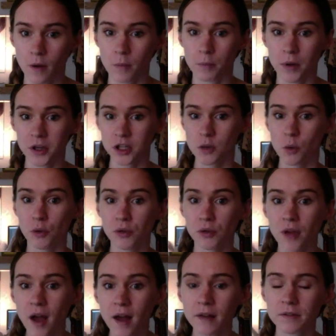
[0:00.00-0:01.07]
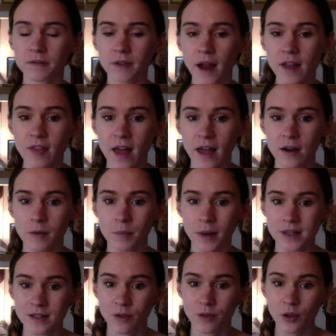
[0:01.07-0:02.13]
but you will not find that by
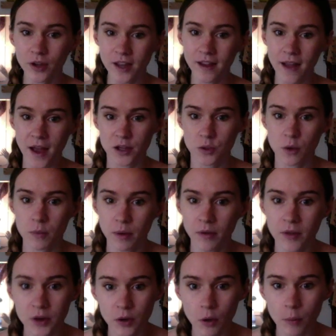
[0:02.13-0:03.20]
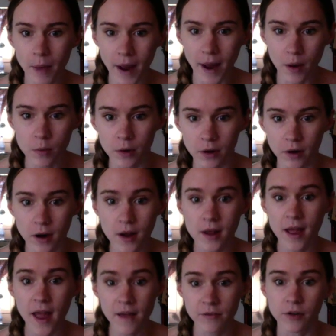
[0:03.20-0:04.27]
looking to a political power,
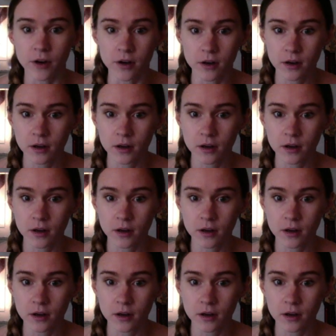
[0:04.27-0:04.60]
ever.